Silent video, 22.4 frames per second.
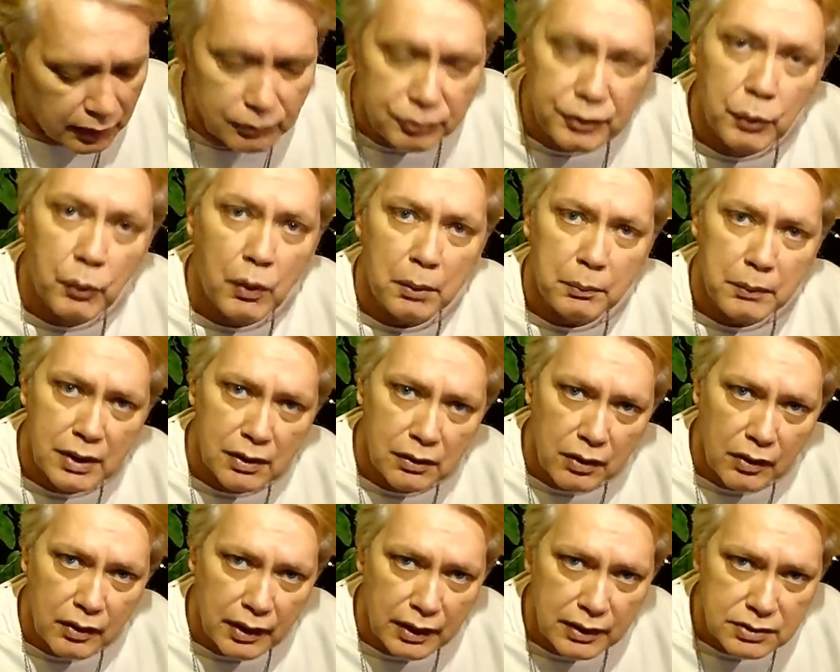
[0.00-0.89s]
If you want me to
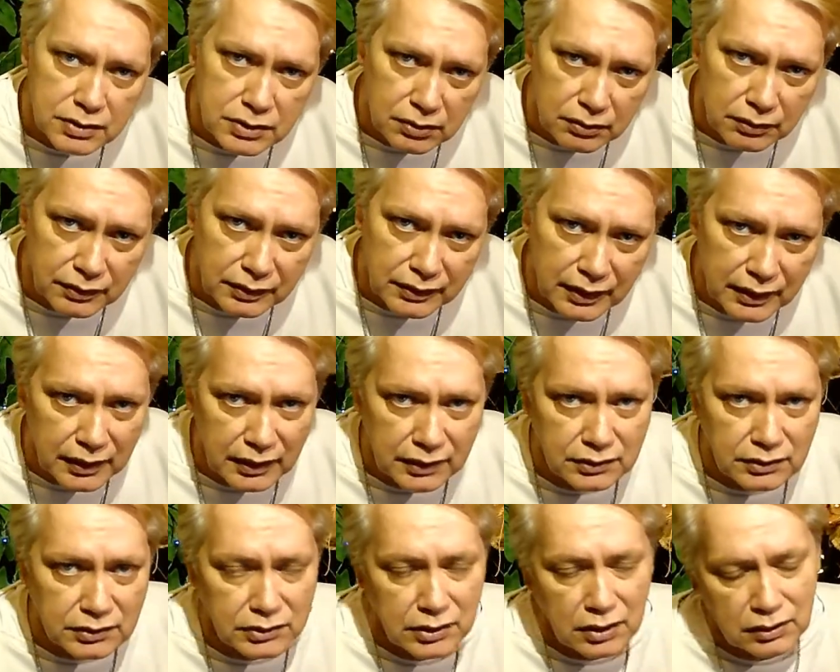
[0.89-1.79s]
look at certain
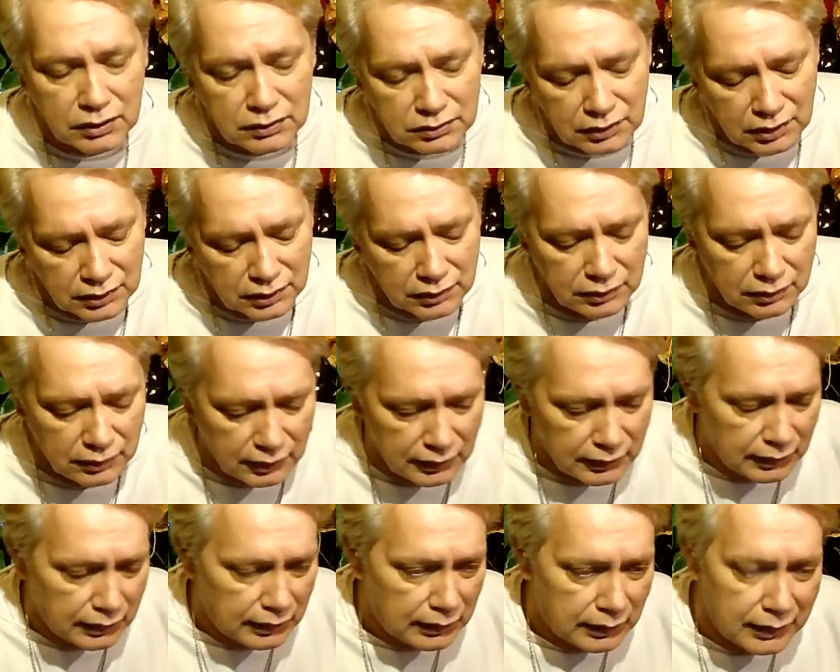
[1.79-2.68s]
things, you know,
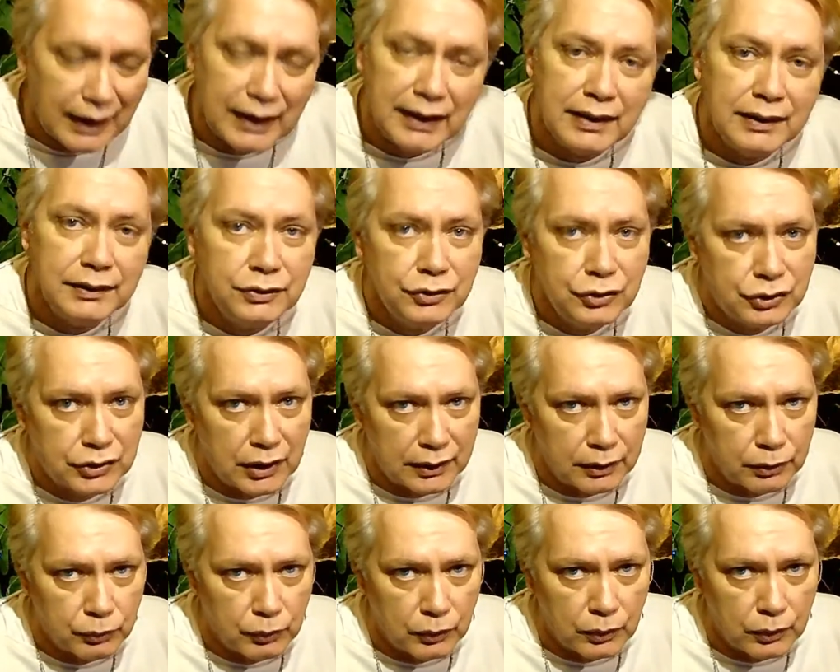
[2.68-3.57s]
in
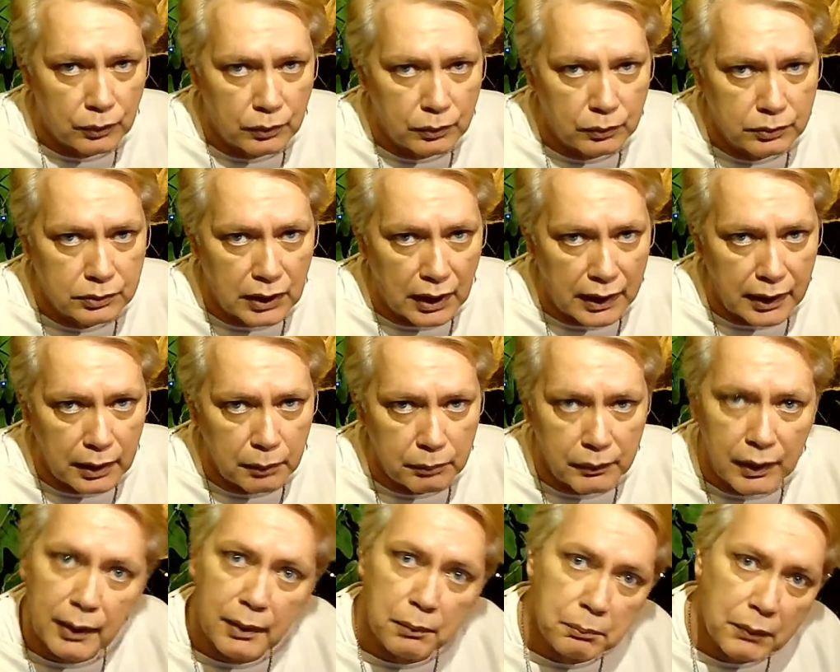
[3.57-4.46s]
general type
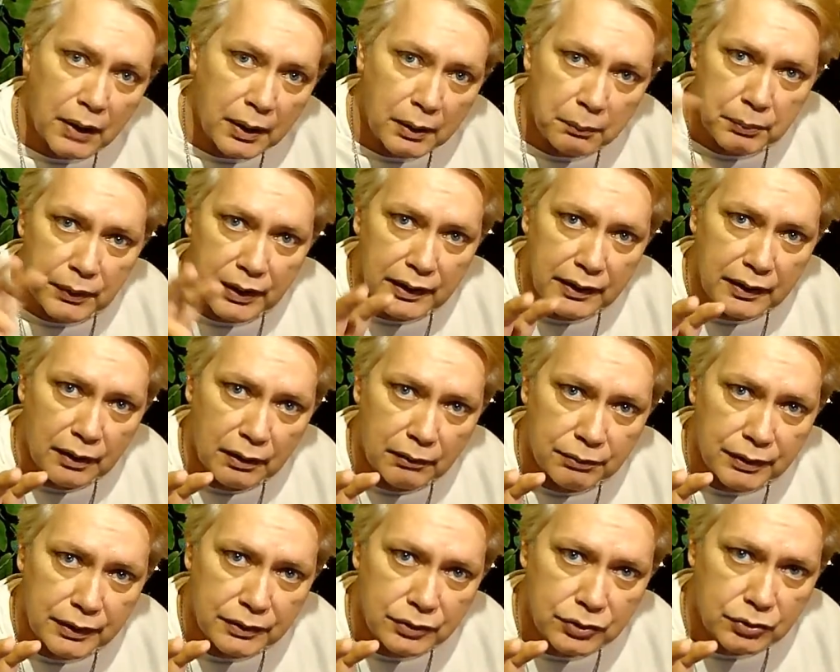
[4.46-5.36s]
that might be
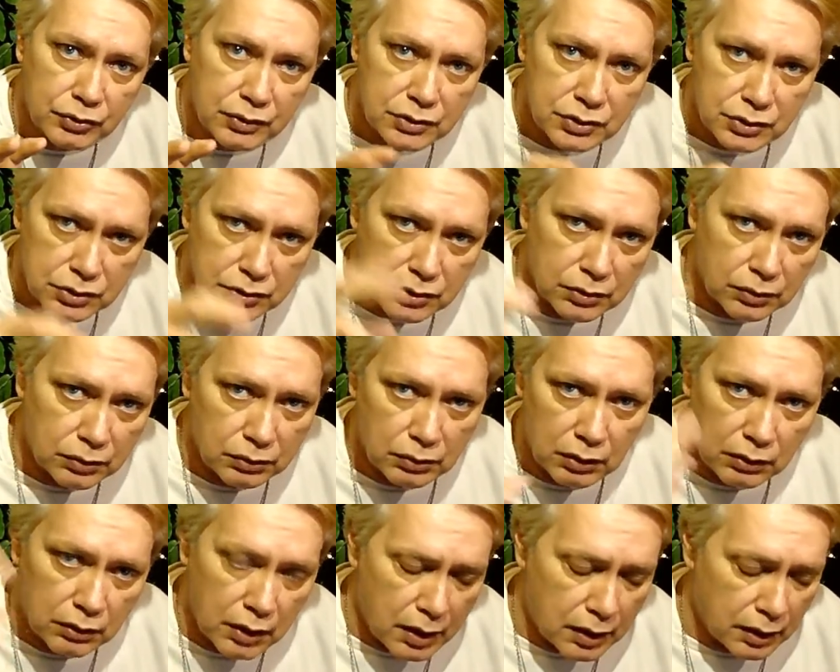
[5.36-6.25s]
of interest to
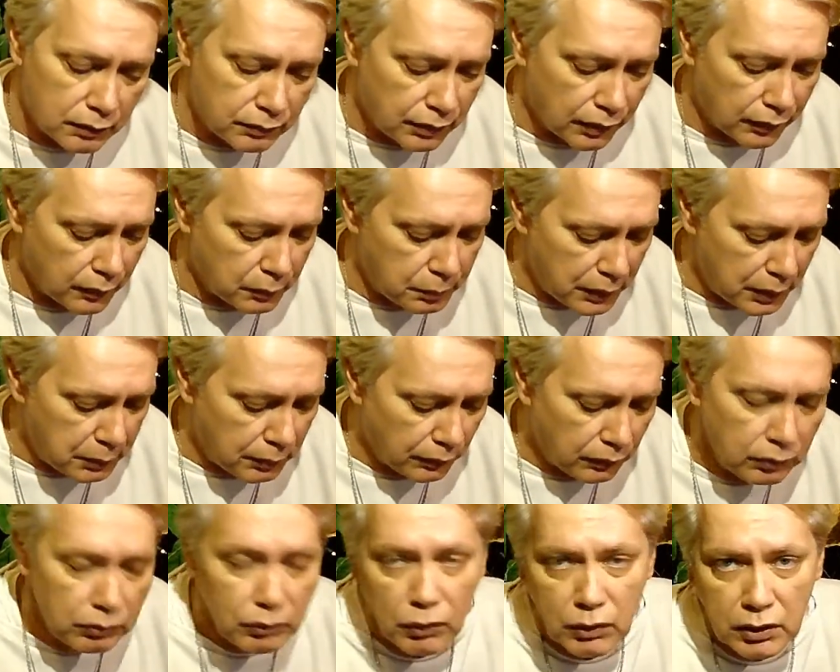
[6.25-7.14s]
a lot of other
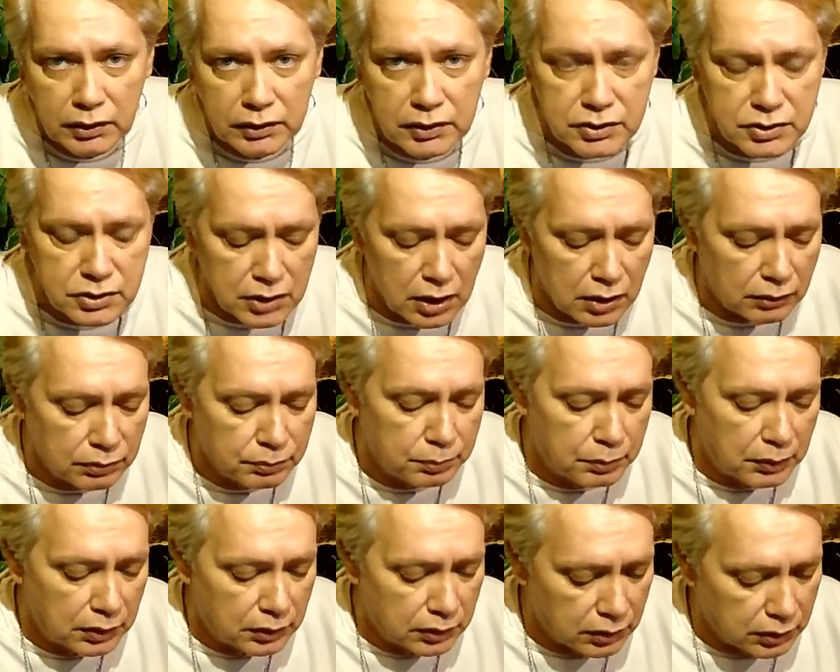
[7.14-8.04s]
people or yourself,
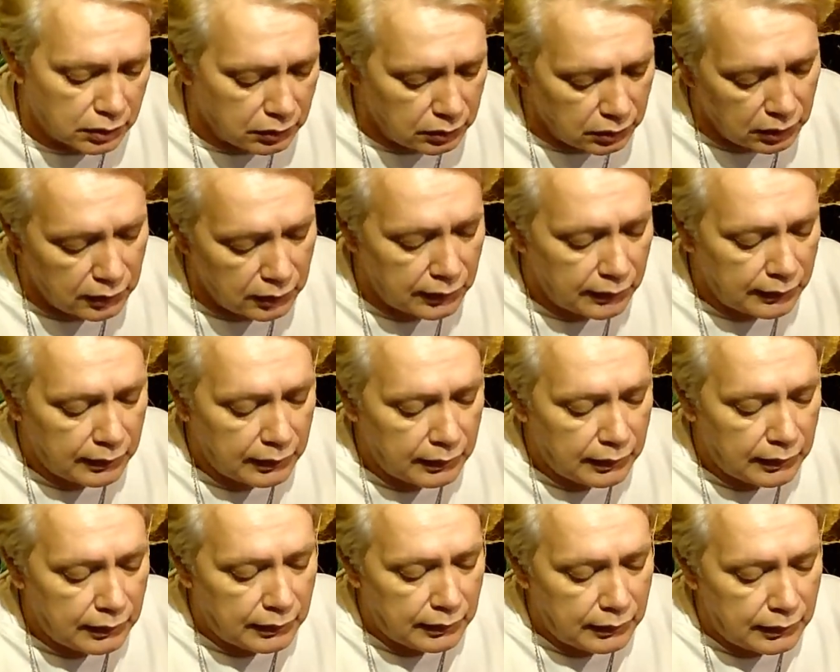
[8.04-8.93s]
but
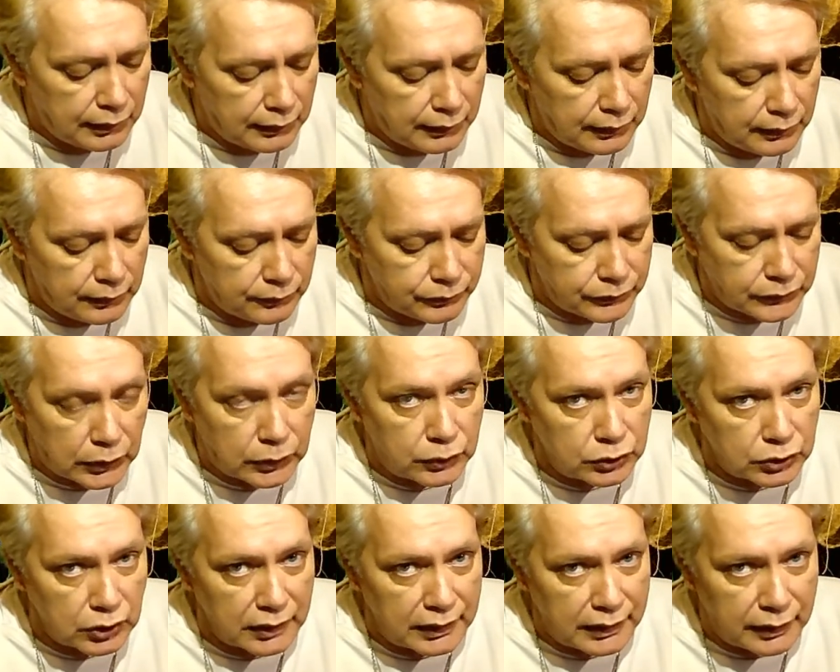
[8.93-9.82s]

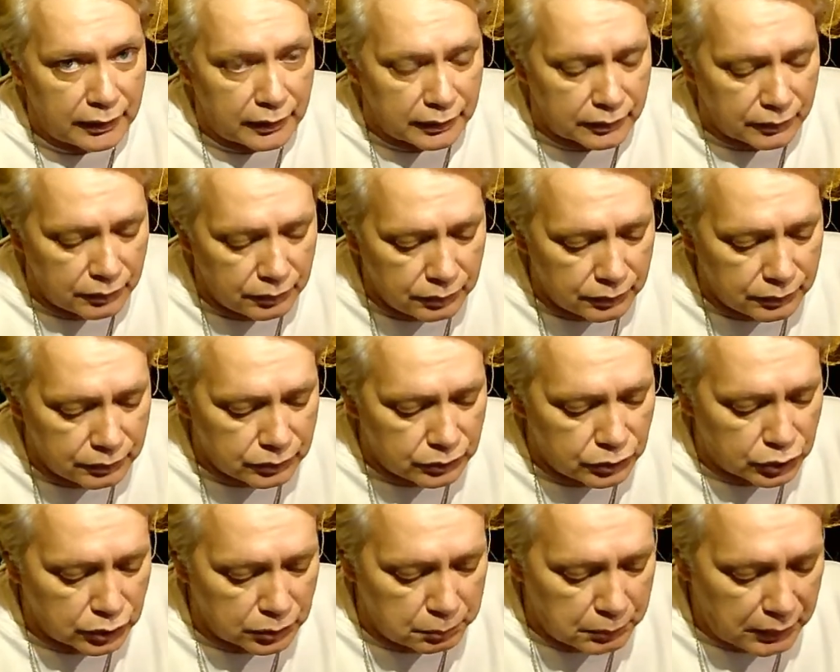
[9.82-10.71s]
usually there
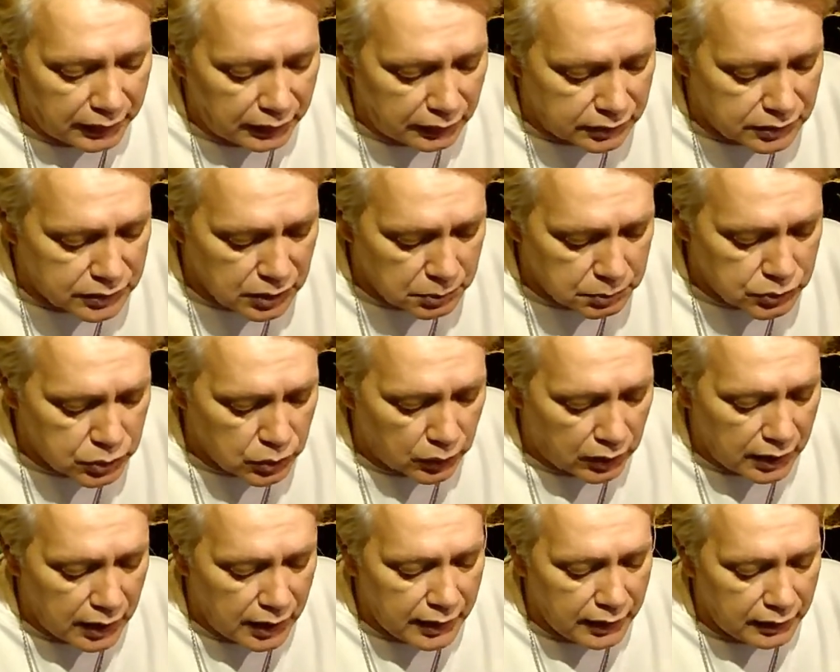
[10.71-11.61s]
should be some sort
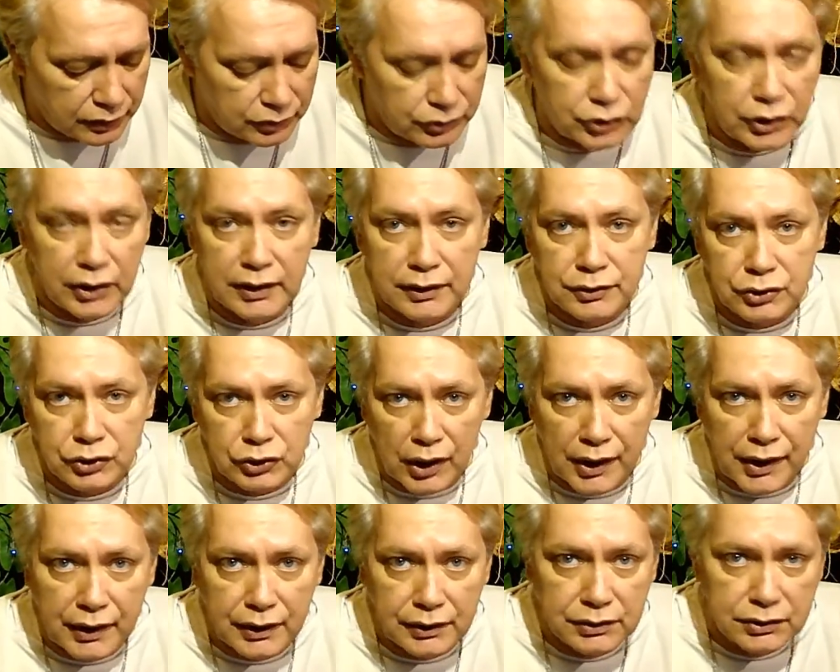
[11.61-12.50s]
of energy
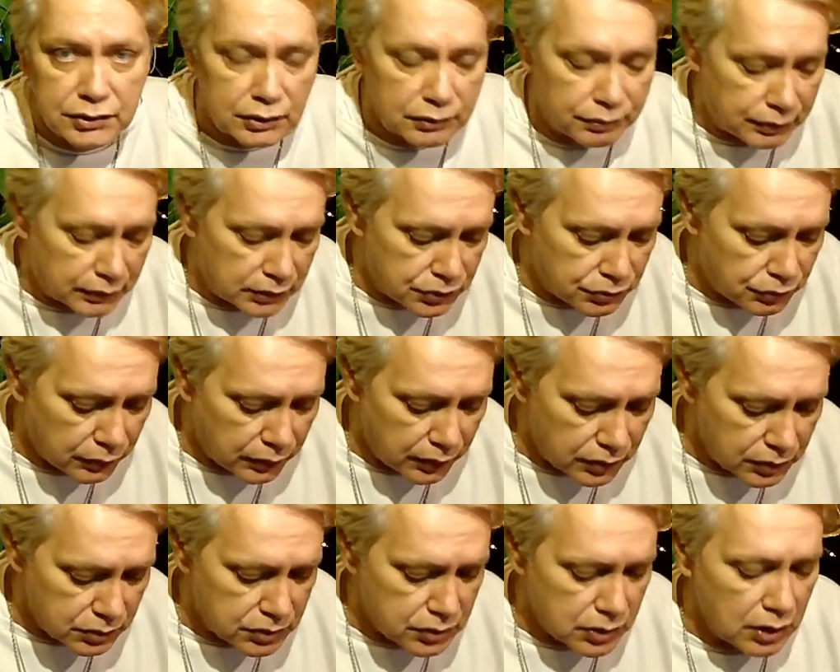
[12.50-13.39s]
exchange if it's for
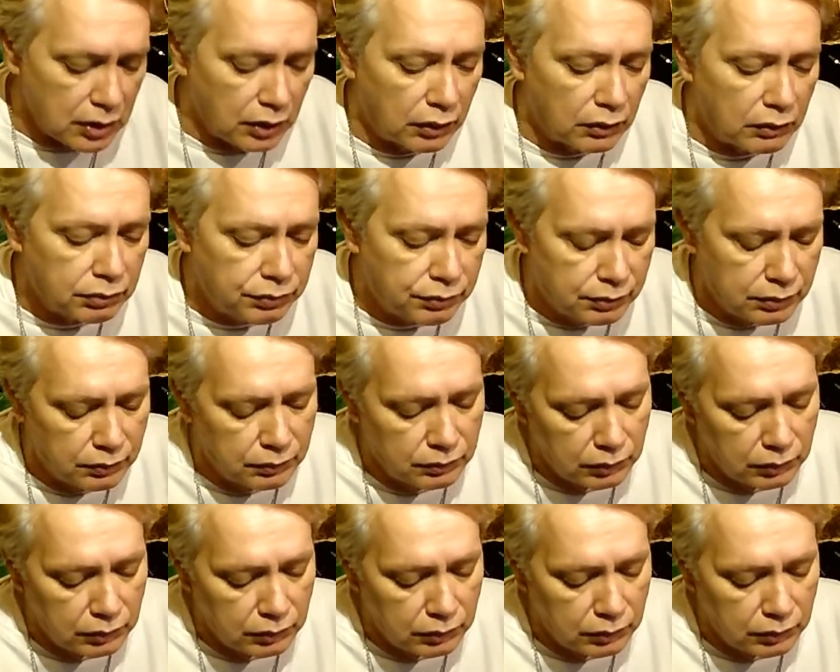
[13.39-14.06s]
yourself.